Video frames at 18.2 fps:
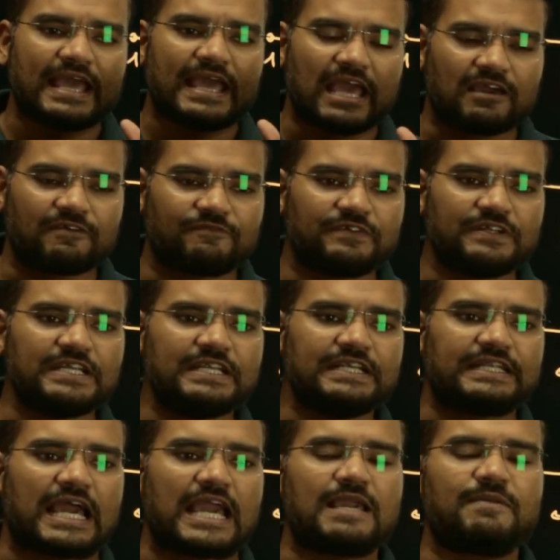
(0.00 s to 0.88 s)
every
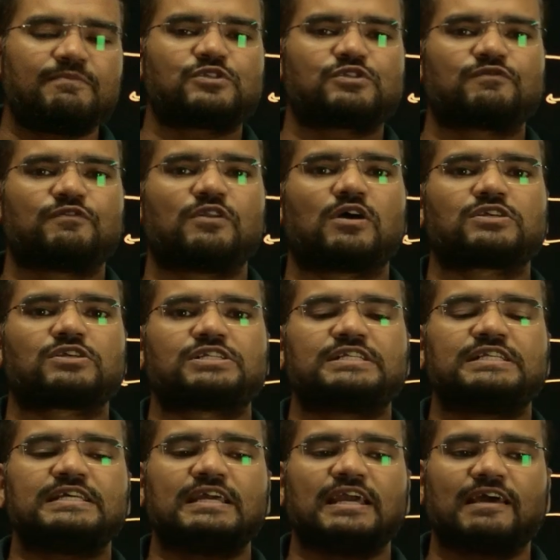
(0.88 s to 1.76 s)
time's
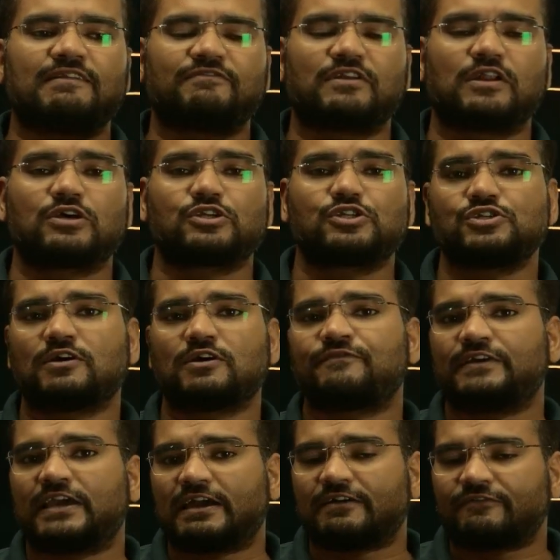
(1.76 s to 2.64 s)
velocity velocity of
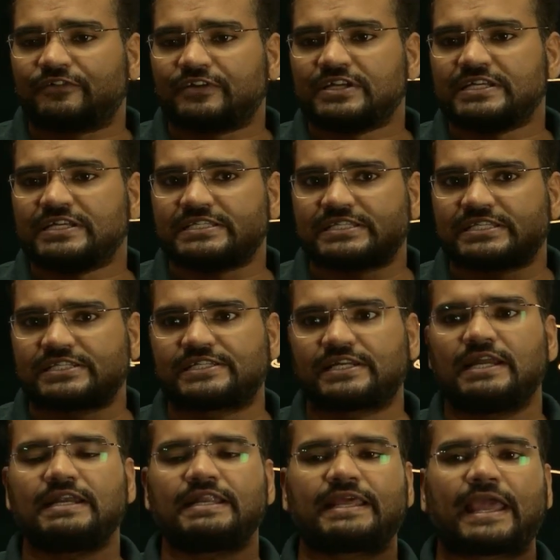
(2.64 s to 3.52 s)
every
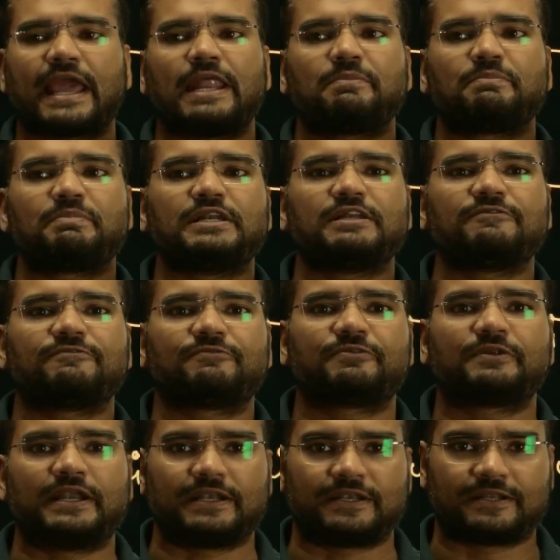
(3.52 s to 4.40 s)
instant can be
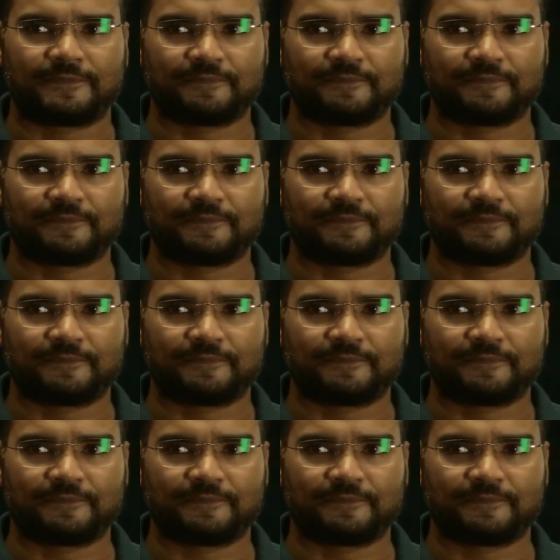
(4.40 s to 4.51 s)
different.